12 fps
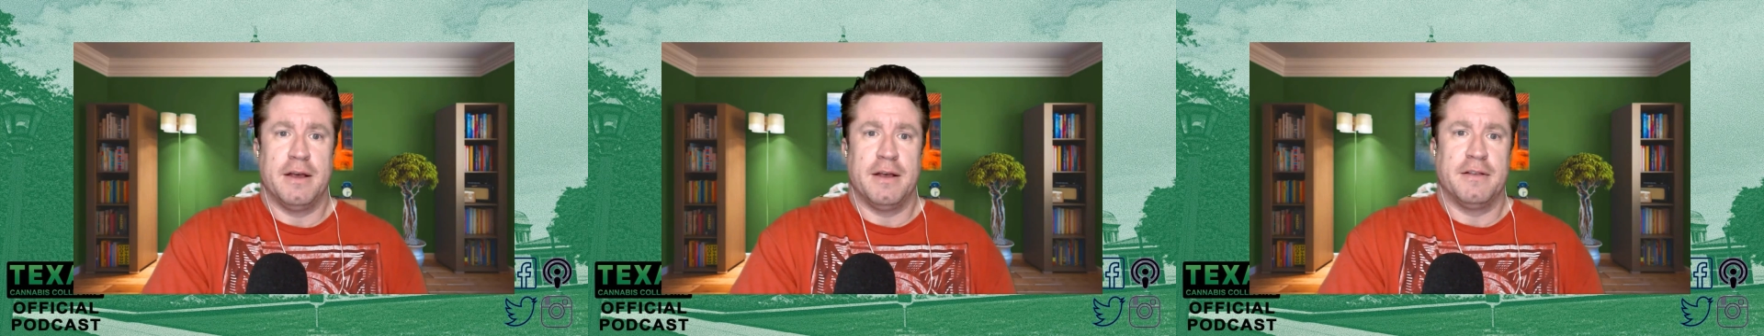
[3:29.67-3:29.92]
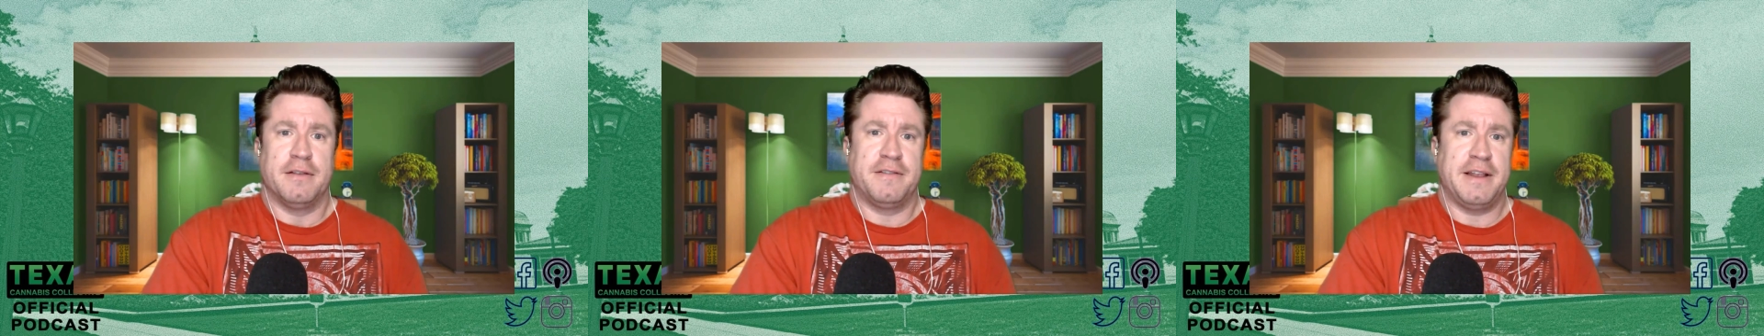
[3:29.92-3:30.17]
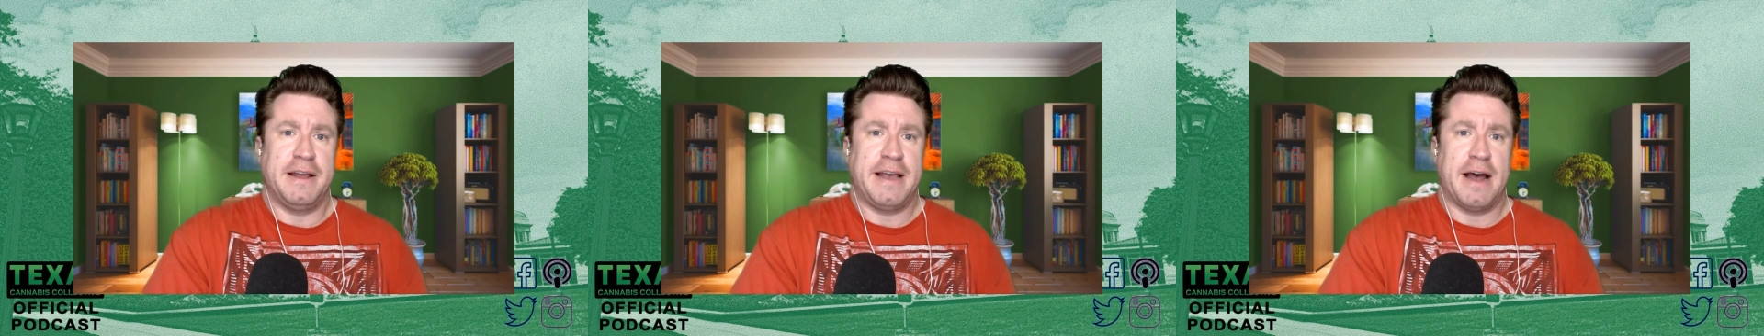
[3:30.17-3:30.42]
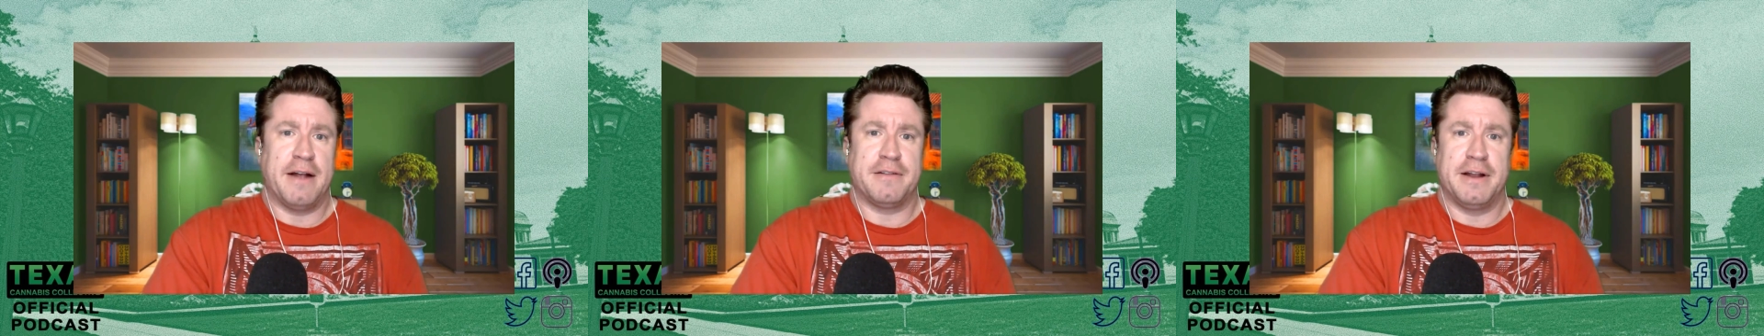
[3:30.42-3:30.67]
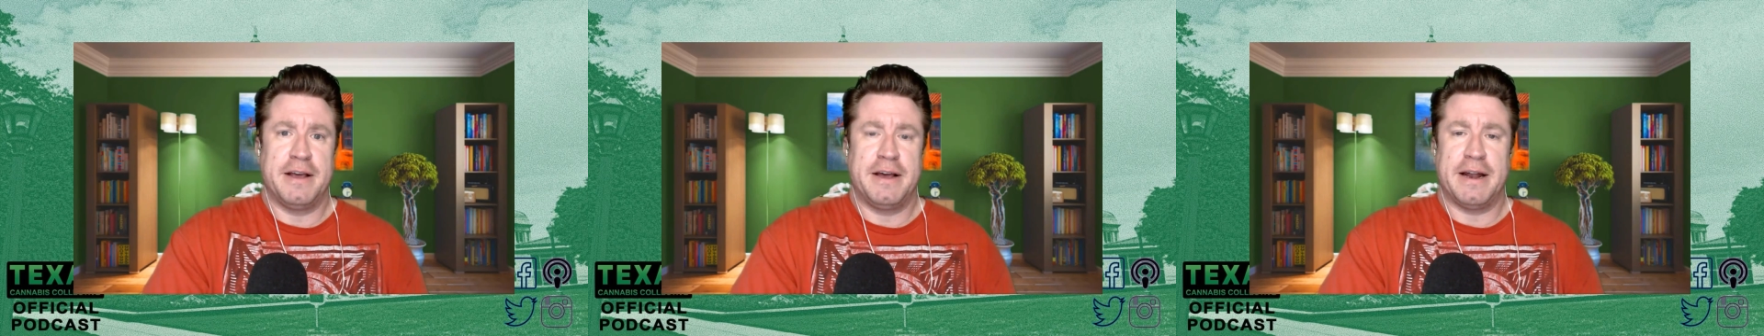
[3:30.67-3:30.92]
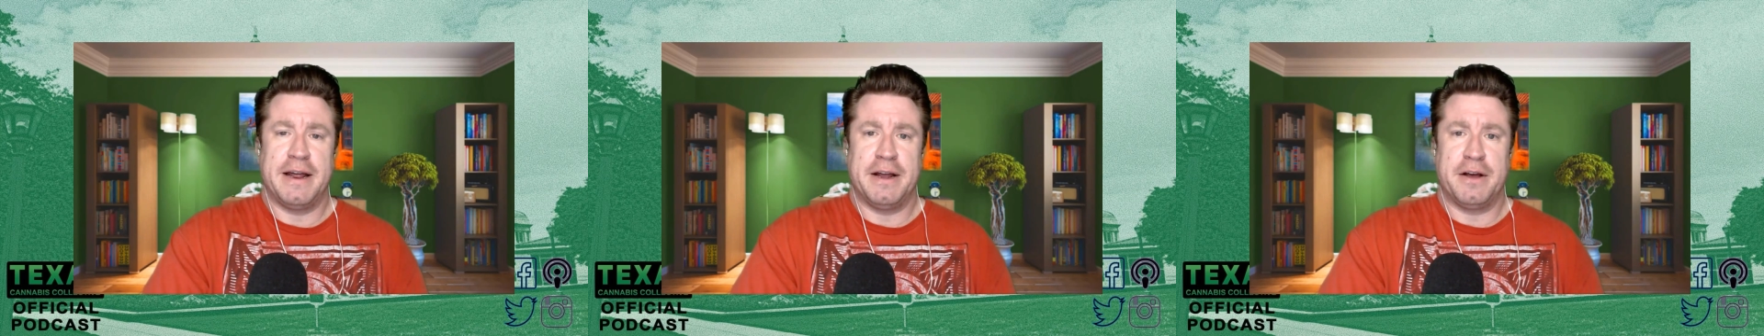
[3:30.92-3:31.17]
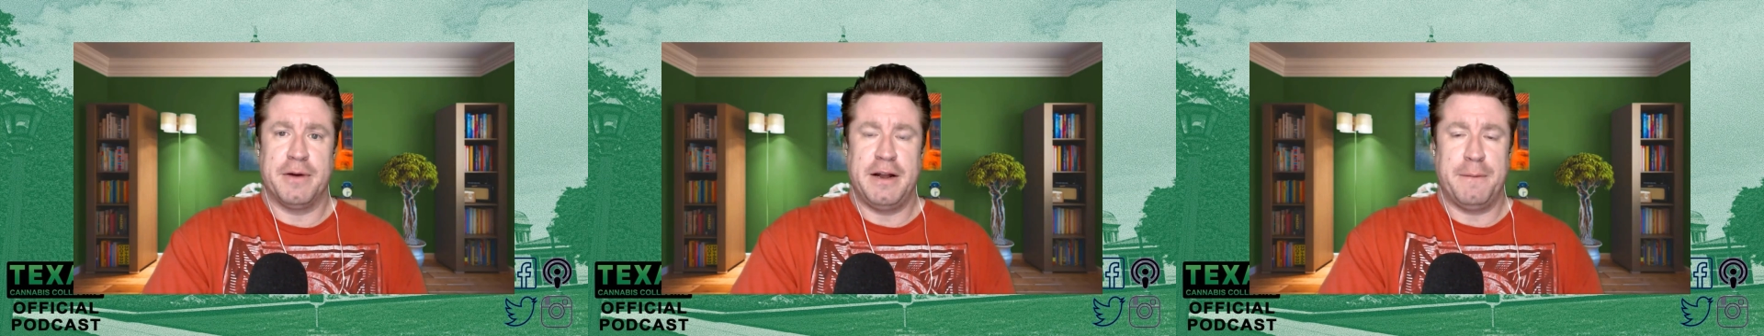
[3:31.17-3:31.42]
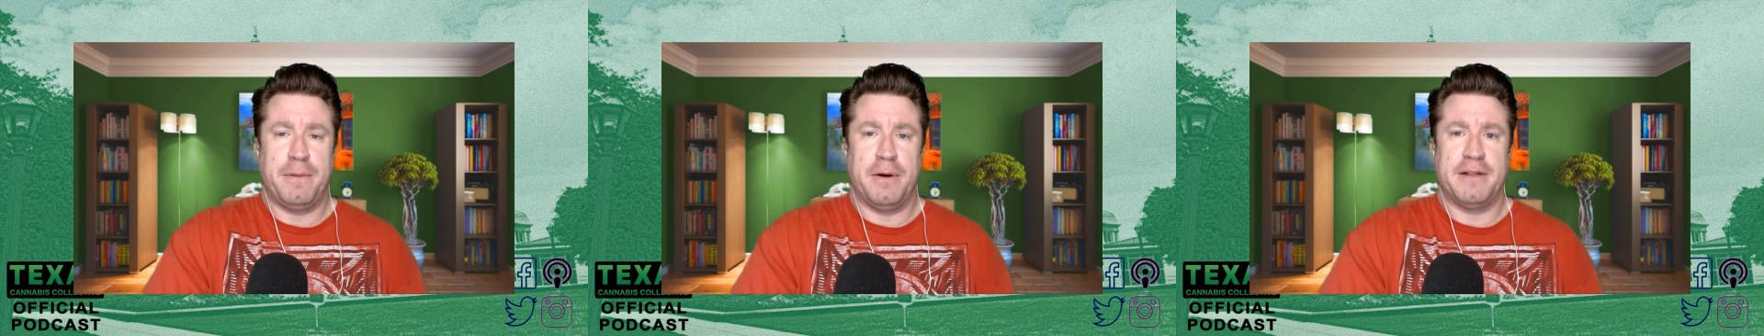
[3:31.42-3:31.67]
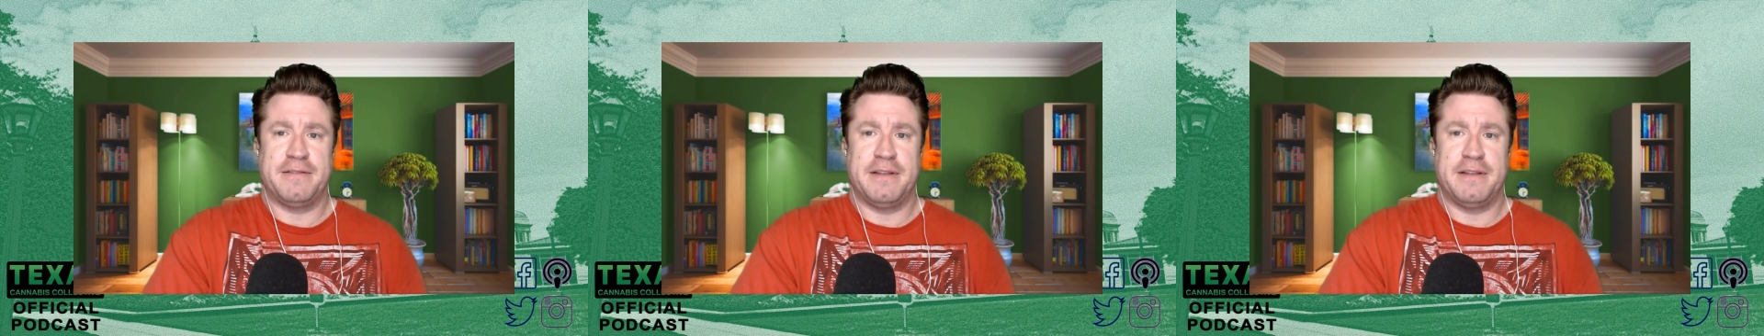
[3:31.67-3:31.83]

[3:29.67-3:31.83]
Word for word: The city council in Killeen agreed to put its